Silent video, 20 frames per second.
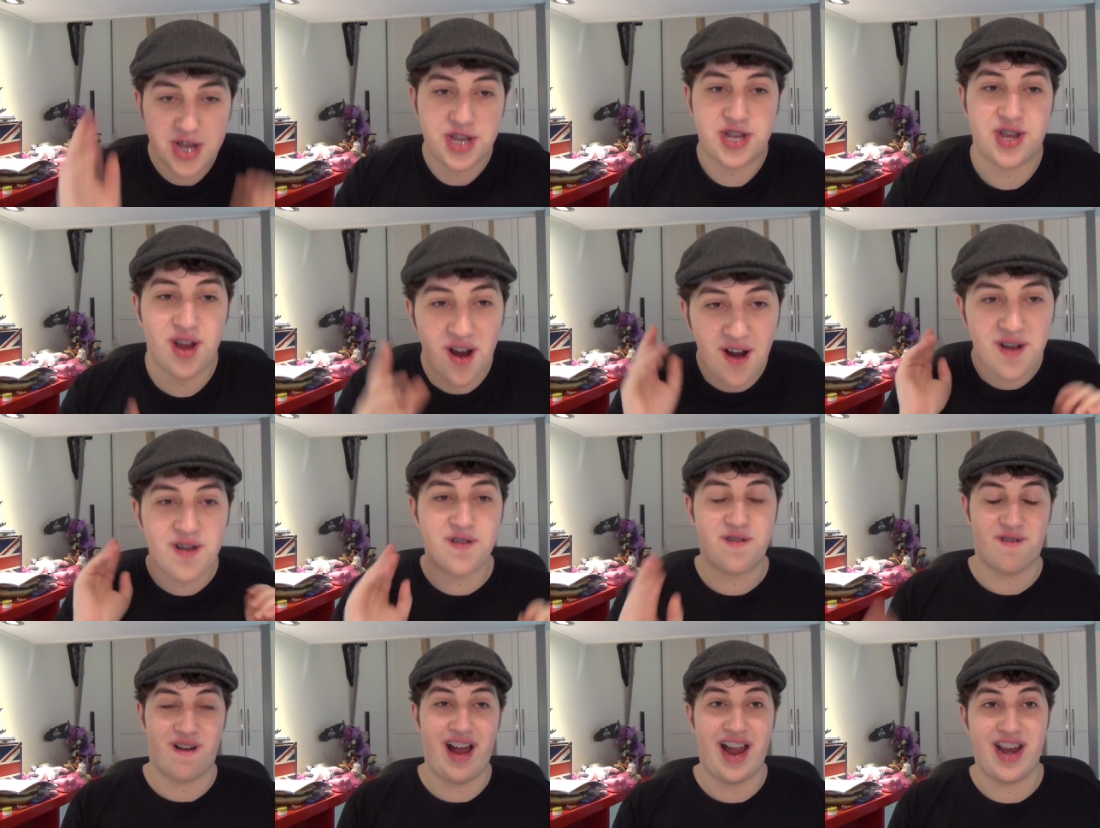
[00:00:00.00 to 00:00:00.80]
so
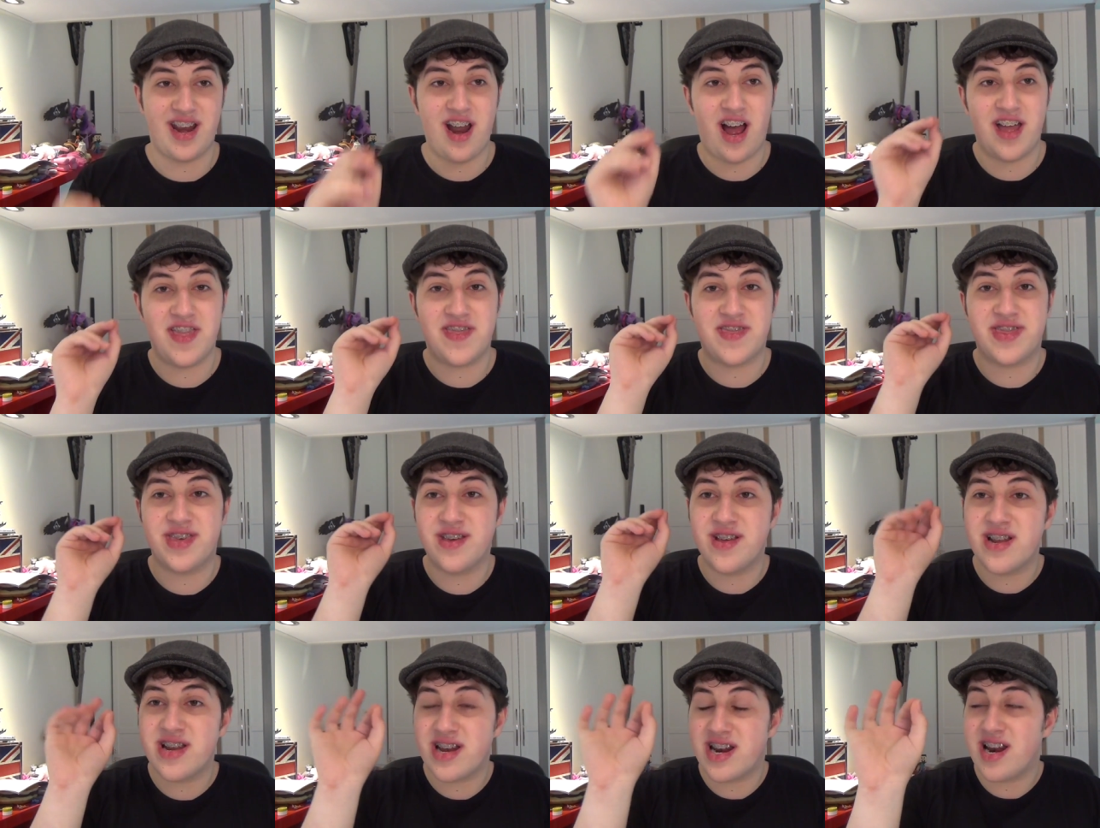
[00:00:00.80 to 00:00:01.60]
great. Like,
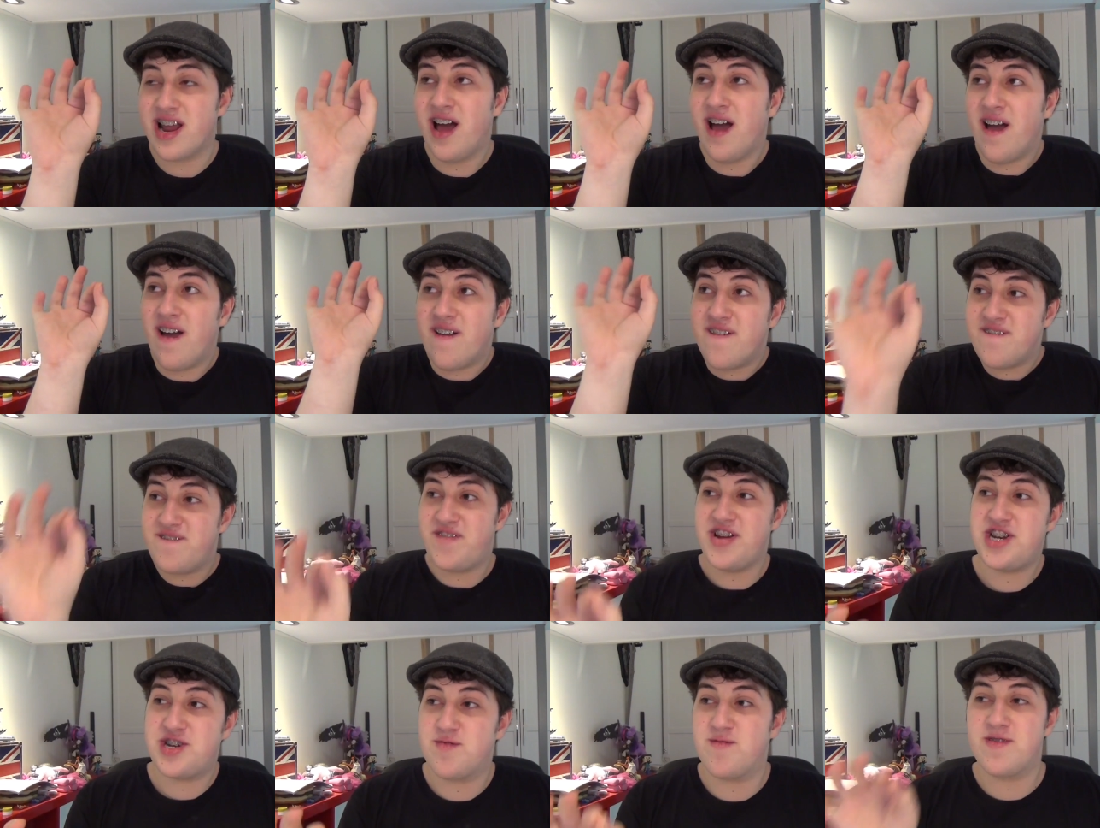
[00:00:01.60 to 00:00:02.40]
the little
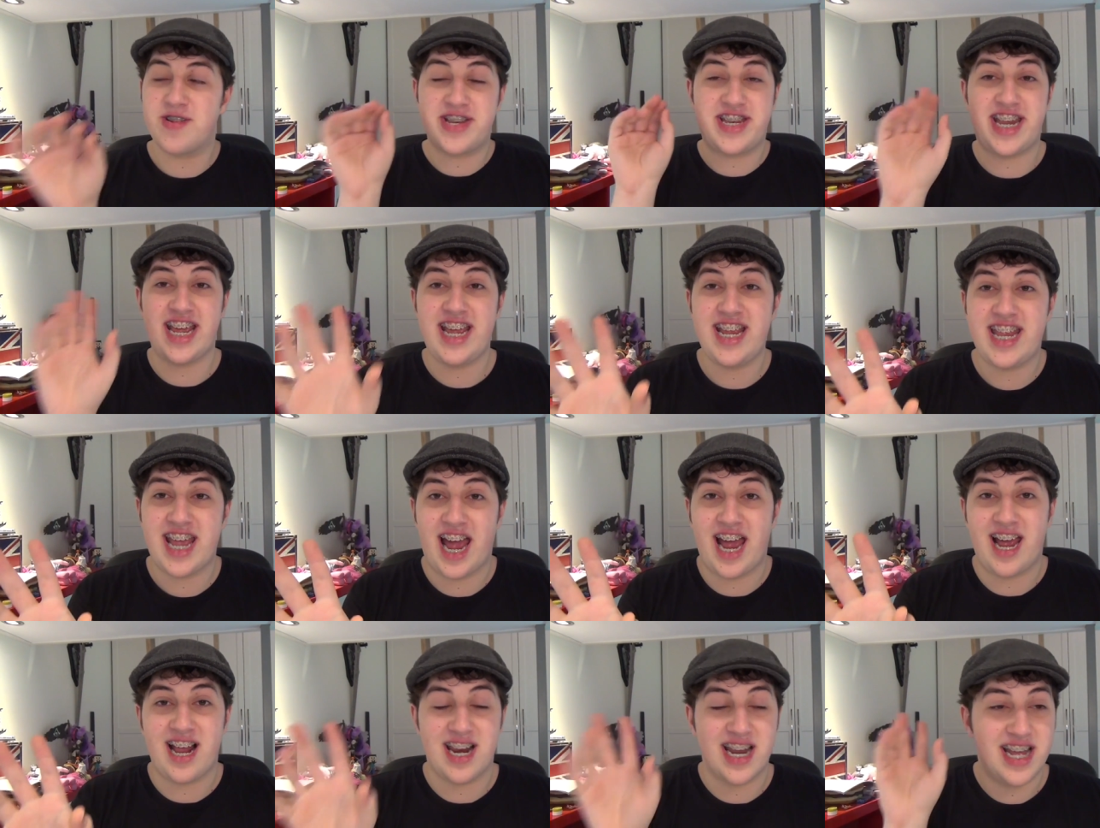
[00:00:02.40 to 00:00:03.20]
visual
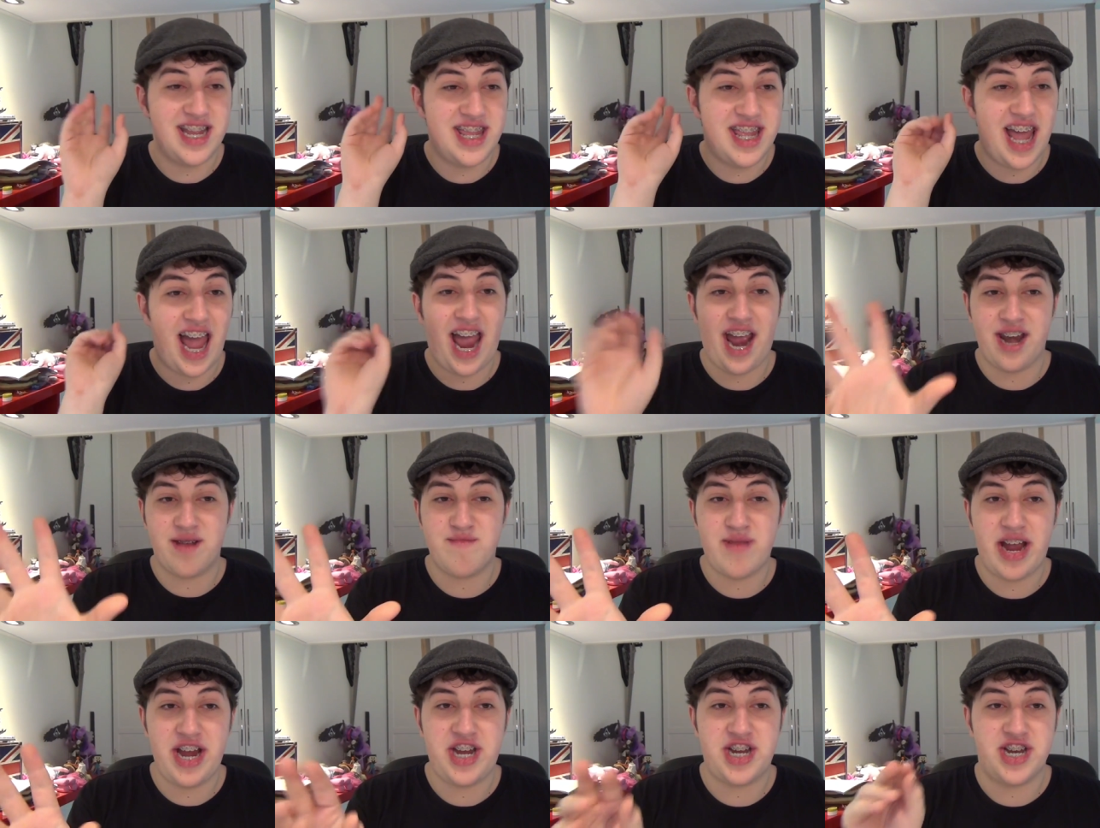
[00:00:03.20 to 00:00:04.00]
detail and the
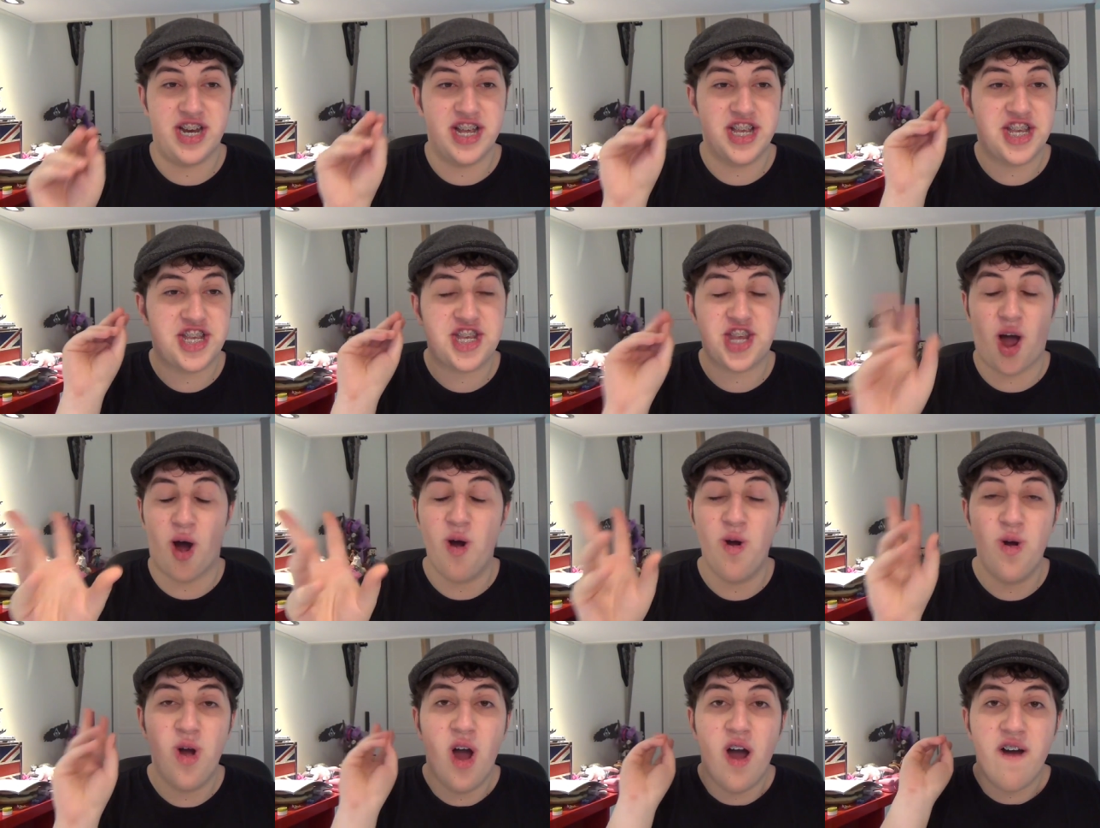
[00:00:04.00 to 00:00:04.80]
animation is
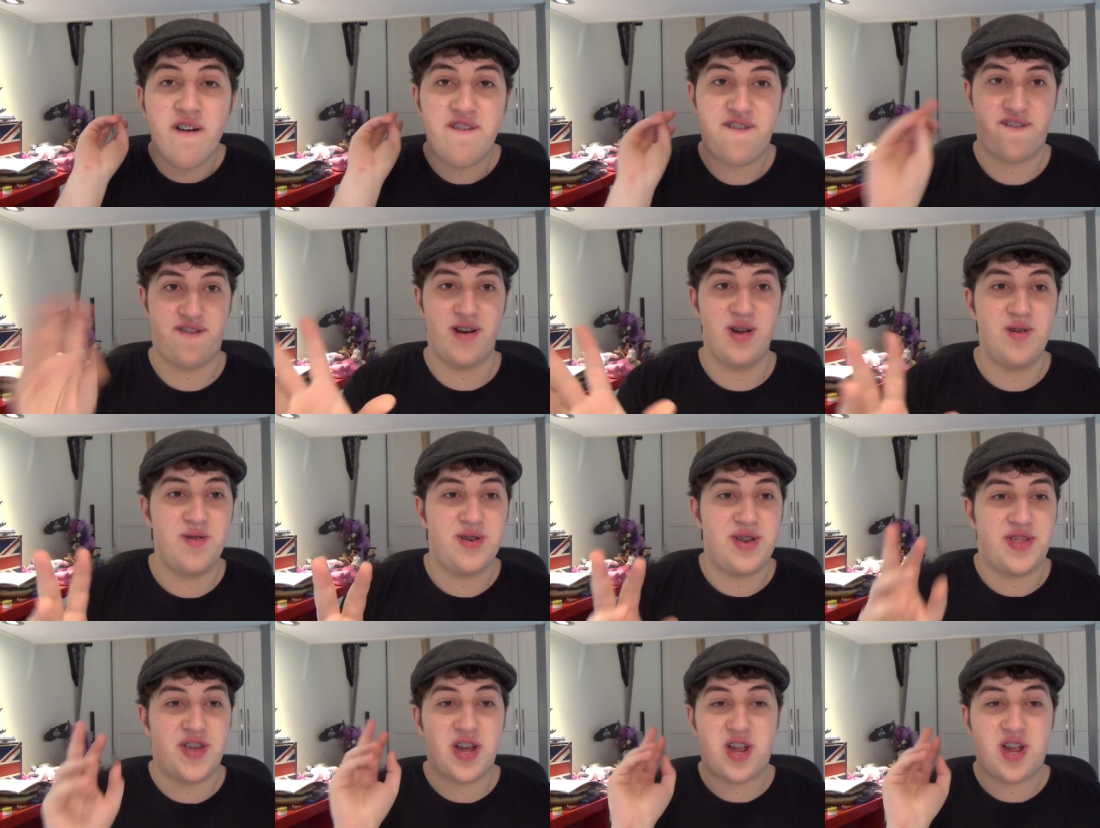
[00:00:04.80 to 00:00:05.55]
so fluent.